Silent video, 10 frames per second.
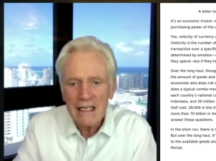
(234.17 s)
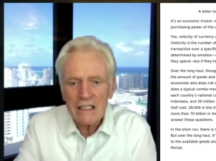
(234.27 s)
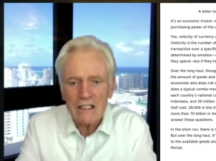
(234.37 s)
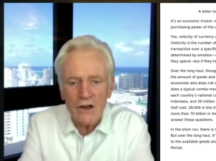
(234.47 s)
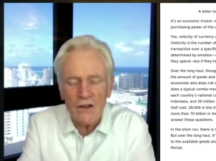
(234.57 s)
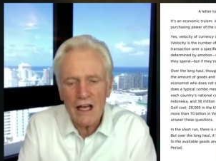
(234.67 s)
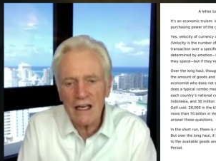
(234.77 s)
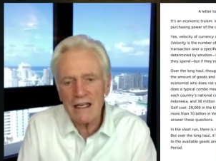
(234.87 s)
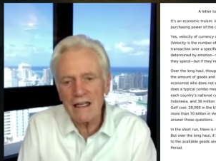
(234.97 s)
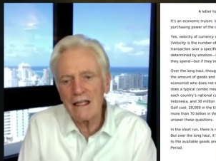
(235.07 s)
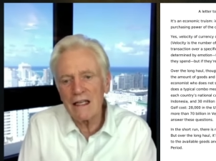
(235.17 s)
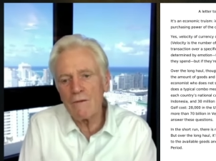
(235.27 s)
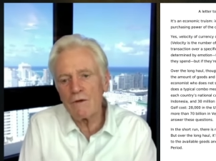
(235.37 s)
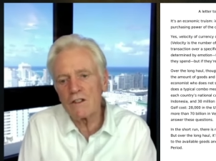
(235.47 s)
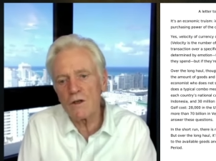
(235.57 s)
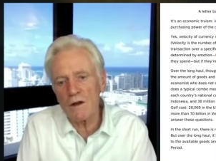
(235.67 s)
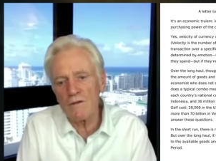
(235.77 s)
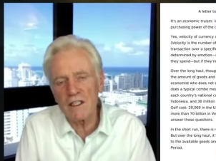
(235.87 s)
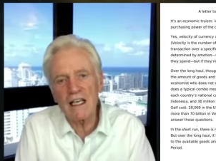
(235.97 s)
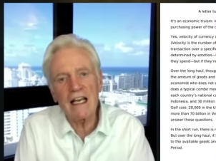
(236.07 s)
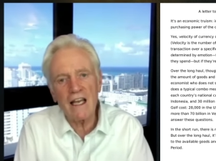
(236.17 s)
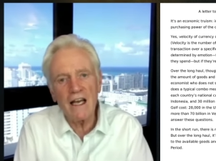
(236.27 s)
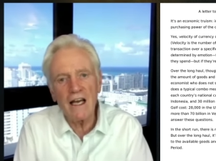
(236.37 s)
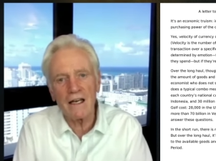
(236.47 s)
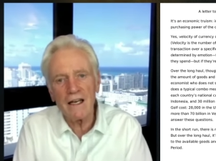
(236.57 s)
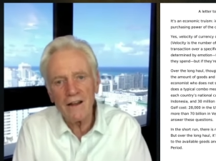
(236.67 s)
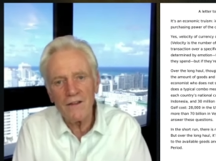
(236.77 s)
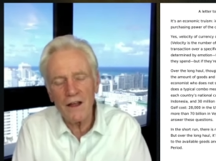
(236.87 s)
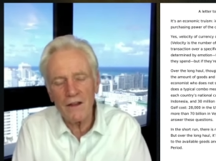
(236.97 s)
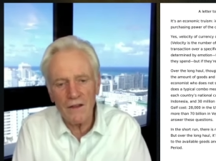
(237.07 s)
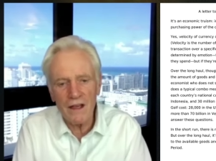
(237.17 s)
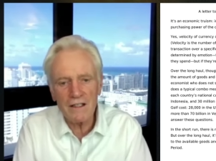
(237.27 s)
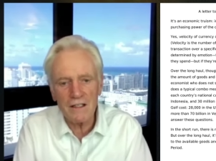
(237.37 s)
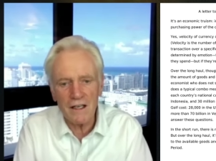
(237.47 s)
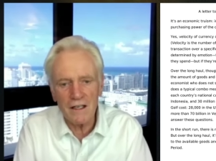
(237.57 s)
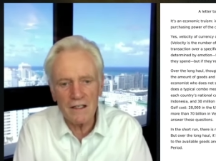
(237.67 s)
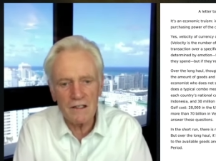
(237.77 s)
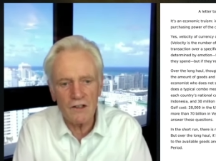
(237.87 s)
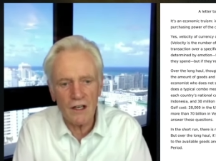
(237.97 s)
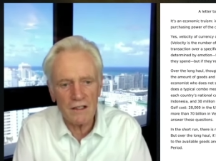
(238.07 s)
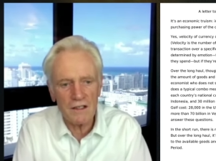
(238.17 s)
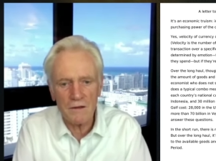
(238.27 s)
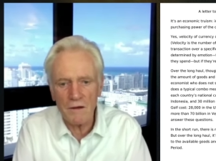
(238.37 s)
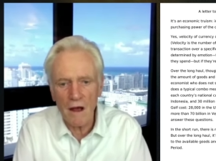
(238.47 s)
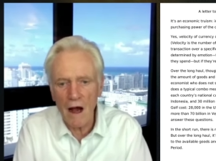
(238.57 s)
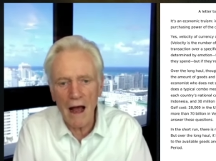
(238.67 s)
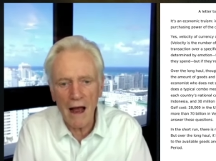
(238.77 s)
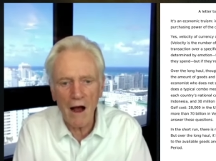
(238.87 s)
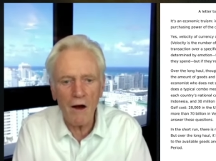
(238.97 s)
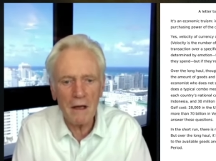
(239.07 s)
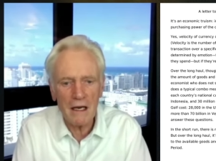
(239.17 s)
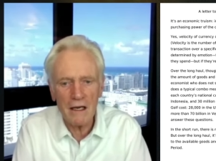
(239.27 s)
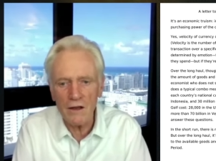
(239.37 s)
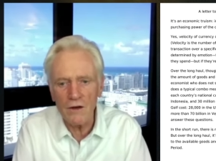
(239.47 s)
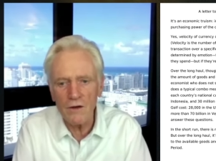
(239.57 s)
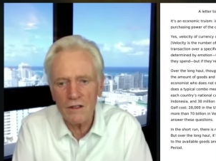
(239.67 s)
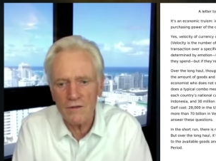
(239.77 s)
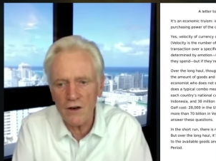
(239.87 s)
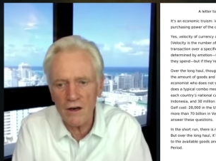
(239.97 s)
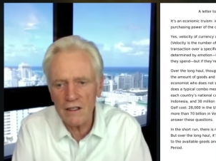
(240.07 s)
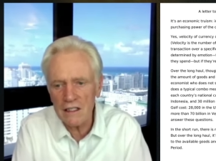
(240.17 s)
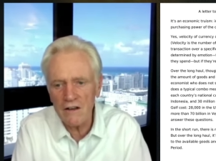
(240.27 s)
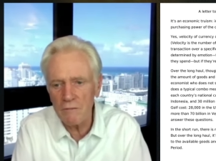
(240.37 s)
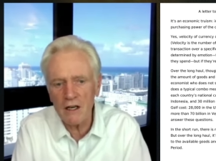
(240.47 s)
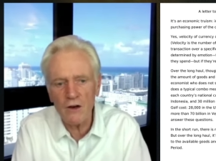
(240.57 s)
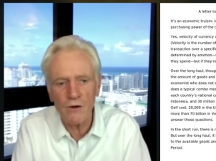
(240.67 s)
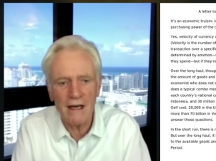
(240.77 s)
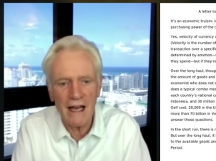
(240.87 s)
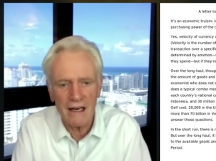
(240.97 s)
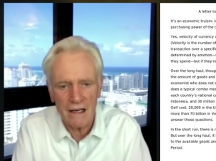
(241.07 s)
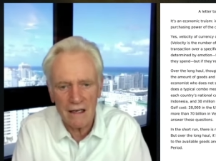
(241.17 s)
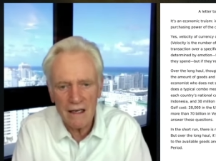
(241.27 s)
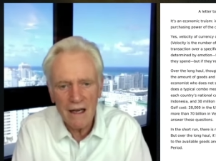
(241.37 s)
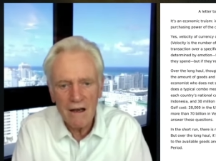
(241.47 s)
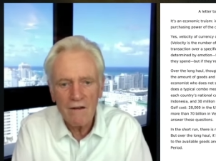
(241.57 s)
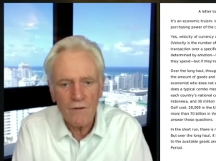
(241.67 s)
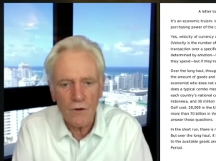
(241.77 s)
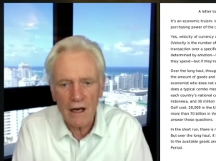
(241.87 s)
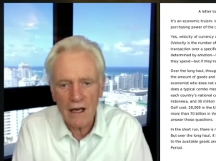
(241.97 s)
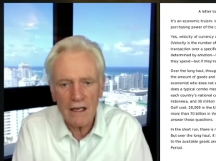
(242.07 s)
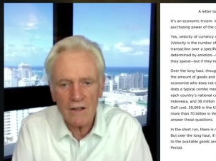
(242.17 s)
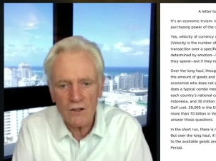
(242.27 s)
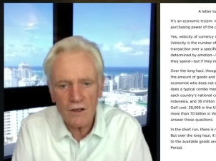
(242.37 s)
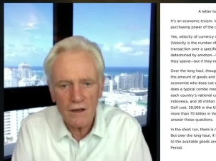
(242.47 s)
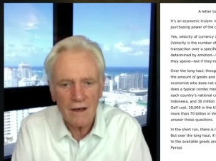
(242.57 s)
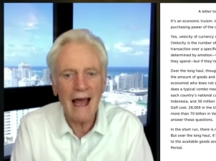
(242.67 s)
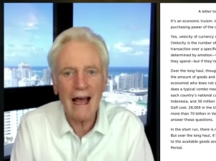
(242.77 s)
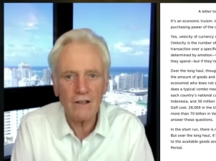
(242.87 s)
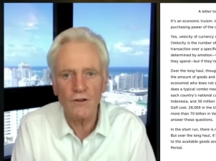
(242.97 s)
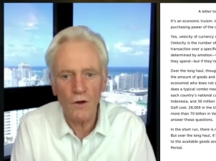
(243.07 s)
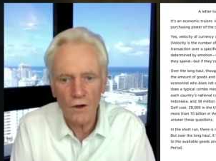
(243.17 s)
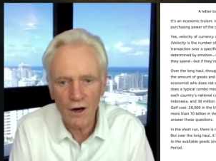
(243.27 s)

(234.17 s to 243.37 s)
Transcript: so that it would sort of sink in that this is just uh, how many units of currency have been created for each national